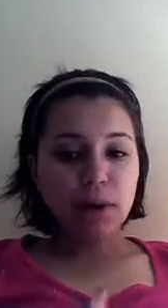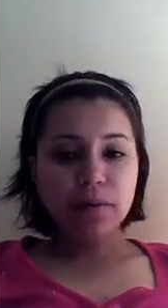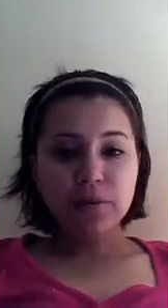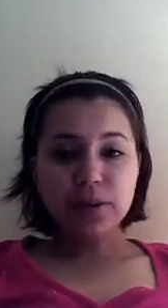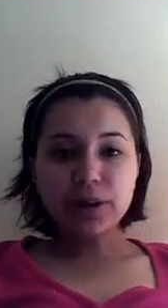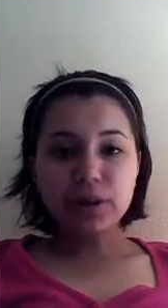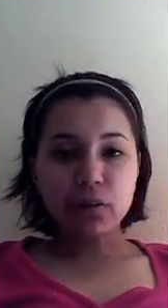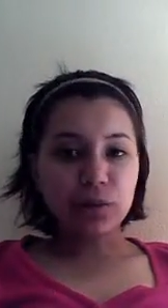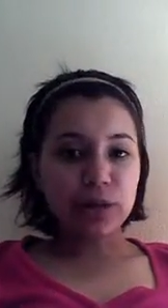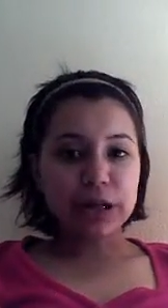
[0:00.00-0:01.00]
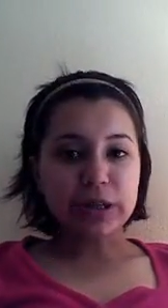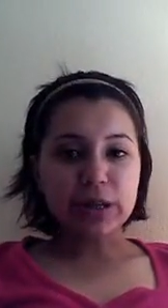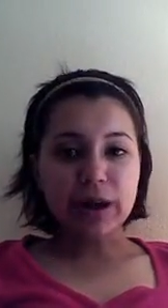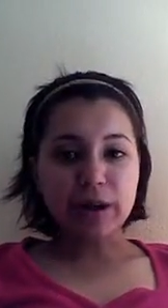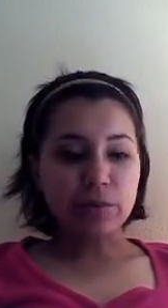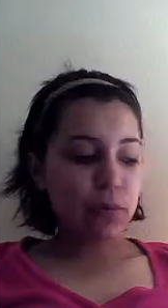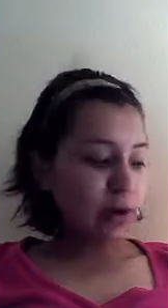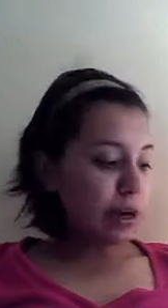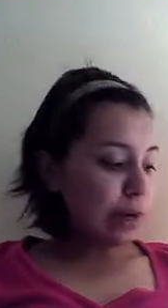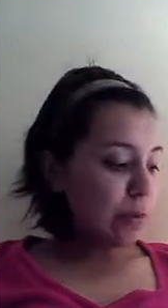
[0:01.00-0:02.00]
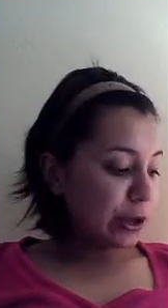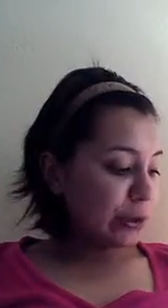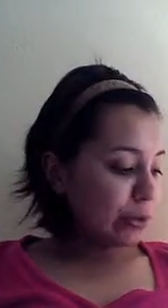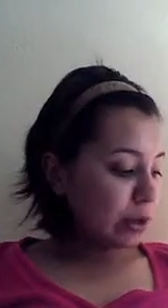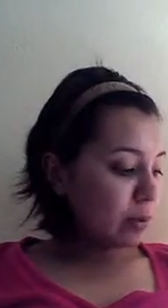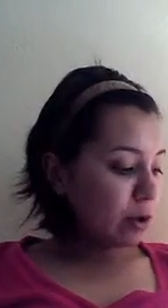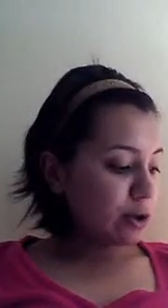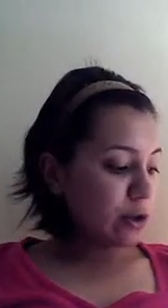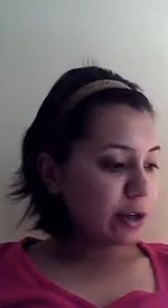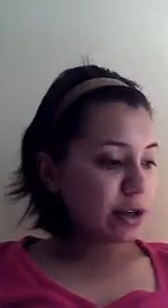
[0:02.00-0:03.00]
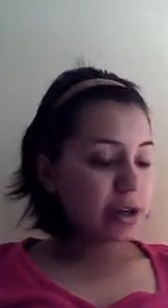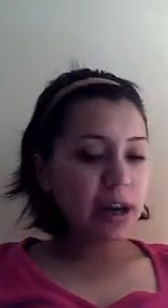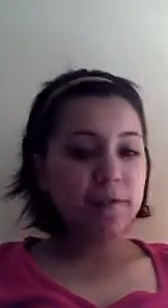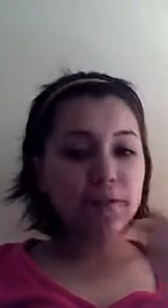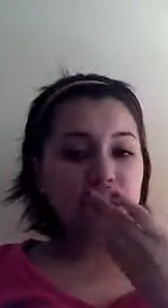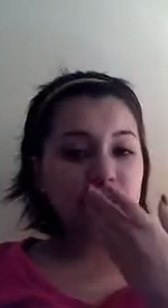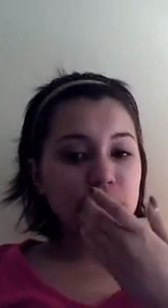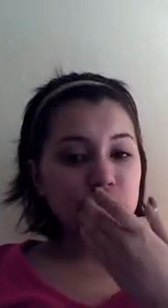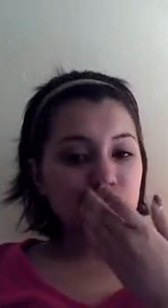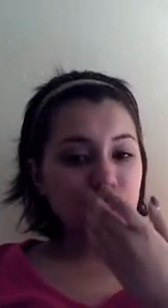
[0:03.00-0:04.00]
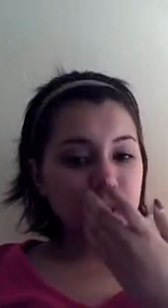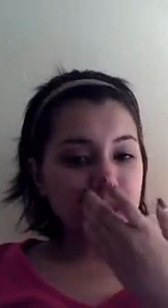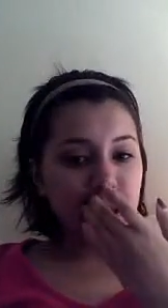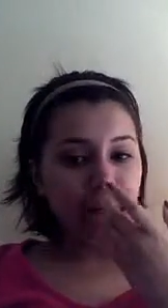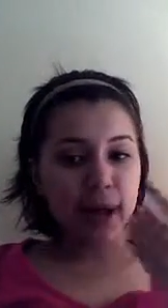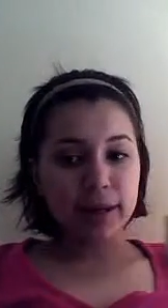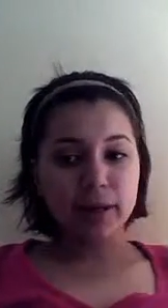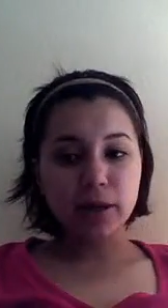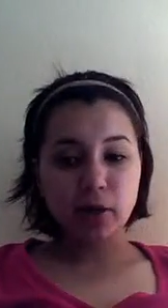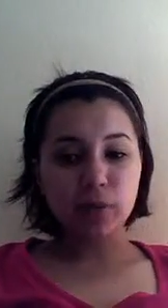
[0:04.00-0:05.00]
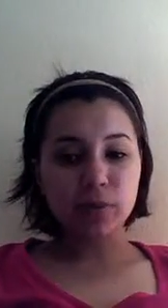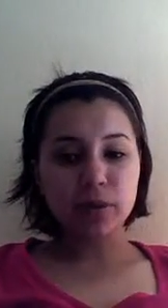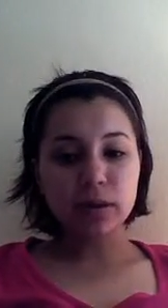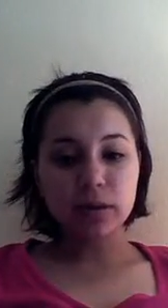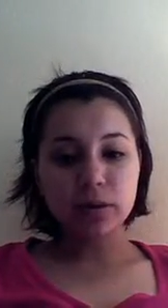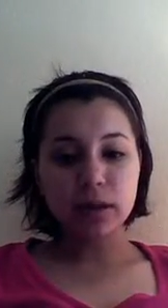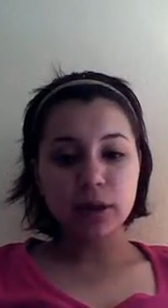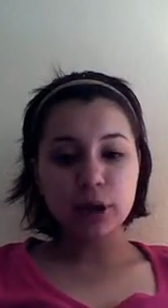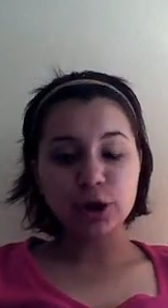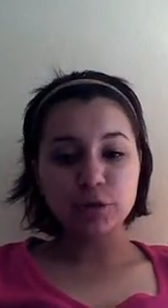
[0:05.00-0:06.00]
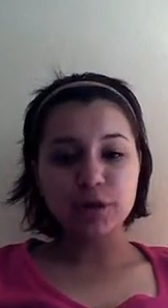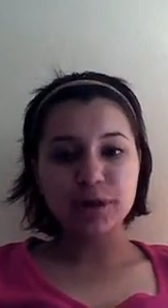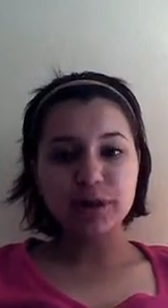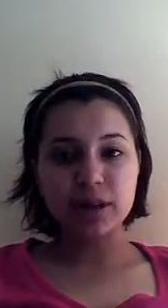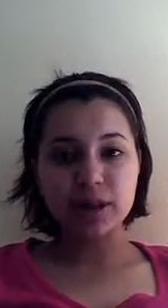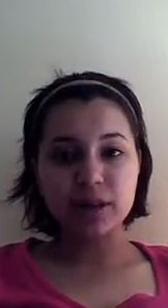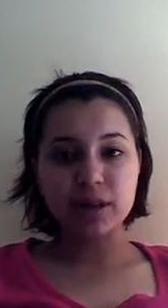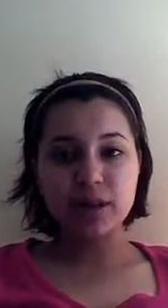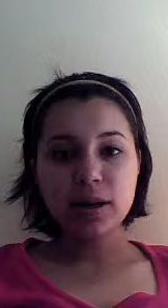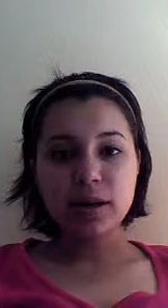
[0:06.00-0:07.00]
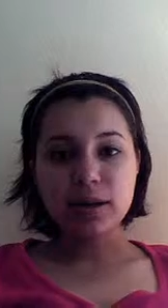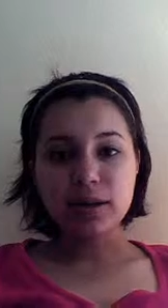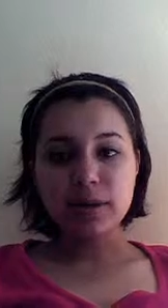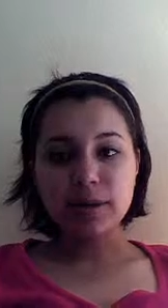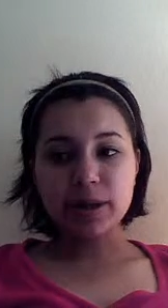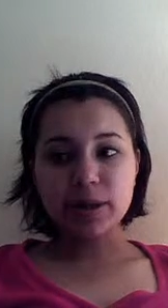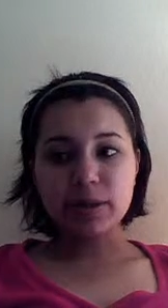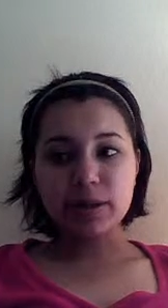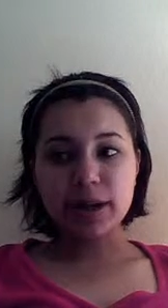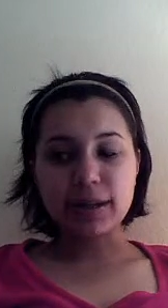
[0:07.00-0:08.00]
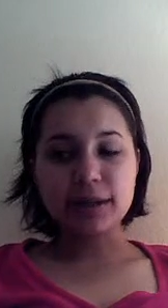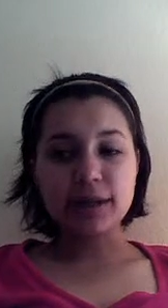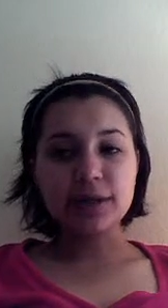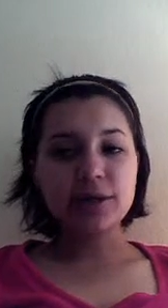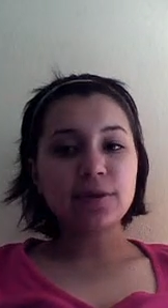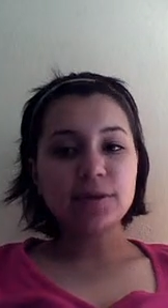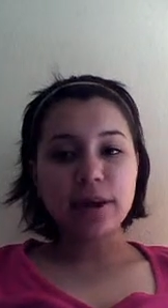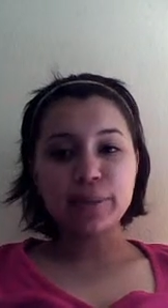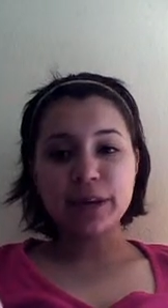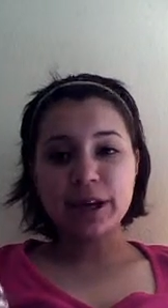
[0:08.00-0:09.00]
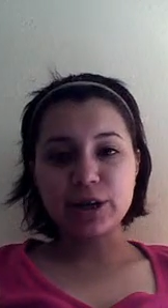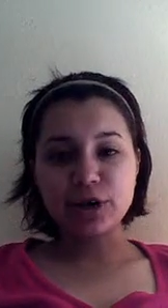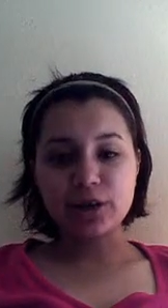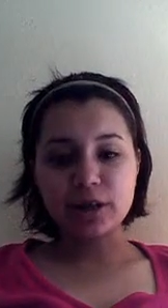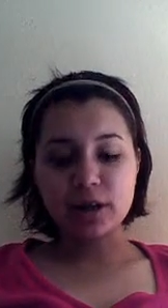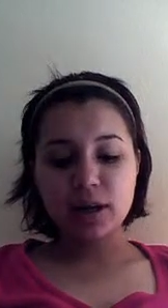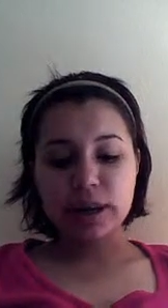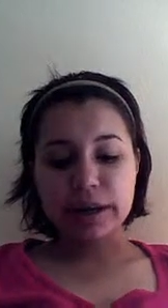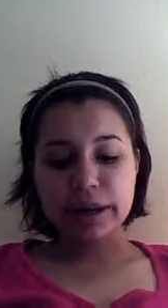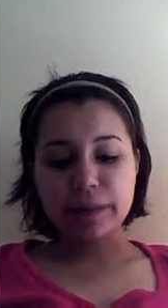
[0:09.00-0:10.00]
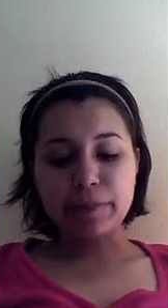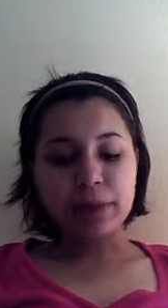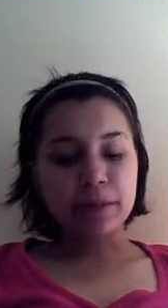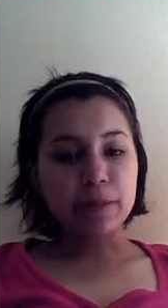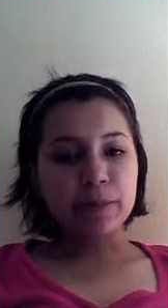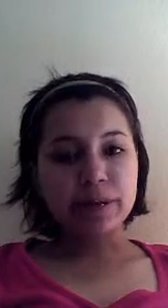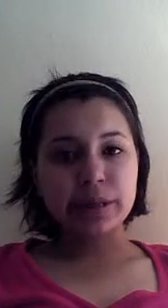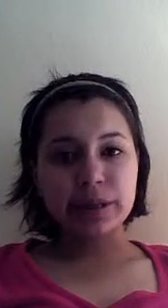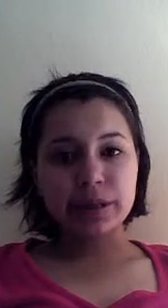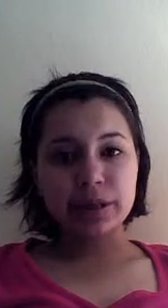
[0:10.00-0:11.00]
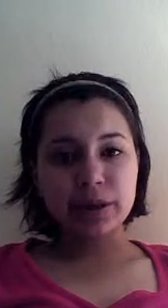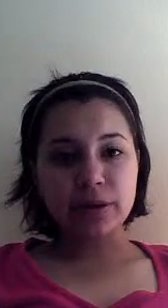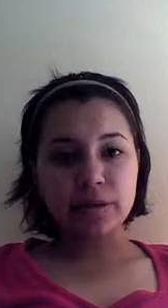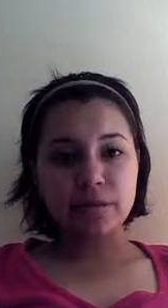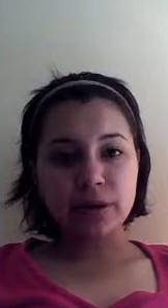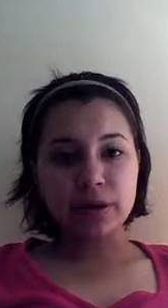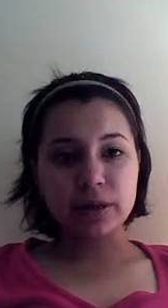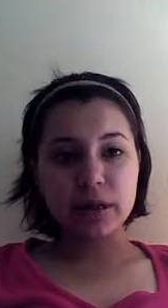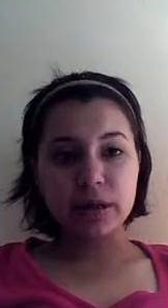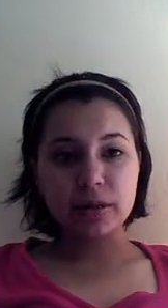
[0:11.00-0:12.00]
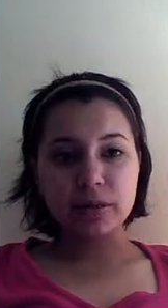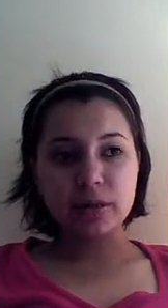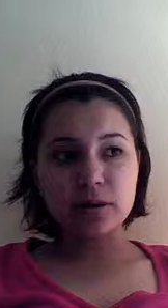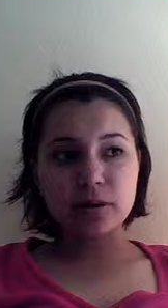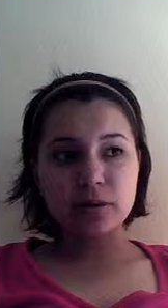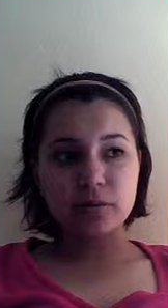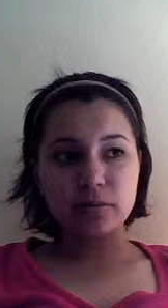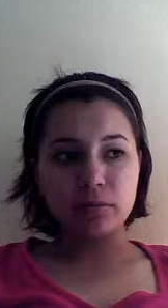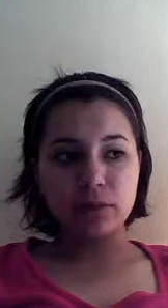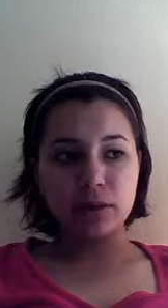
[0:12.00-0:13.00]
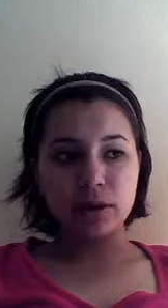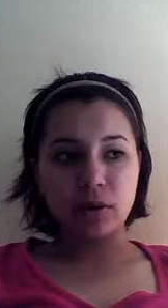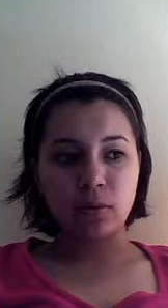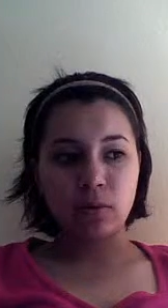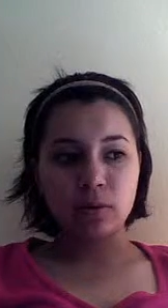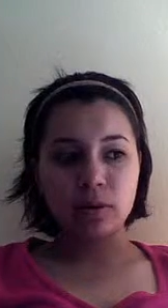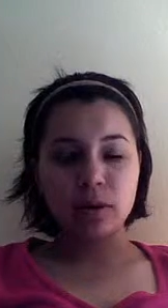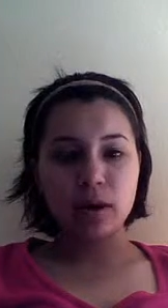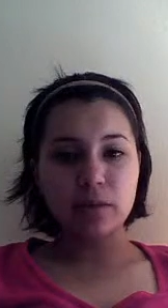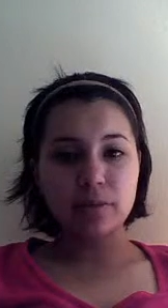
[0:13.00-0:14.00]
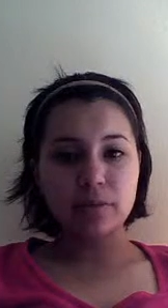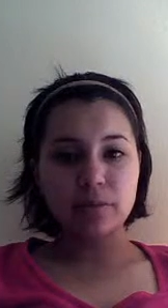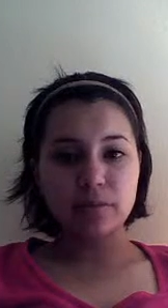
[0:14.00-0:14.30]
what I really noticed when using moisturizer, I feel like it's really has helped condition my skin to make it so that it's easier for application in makeup. It's easier for my skin to, you know, not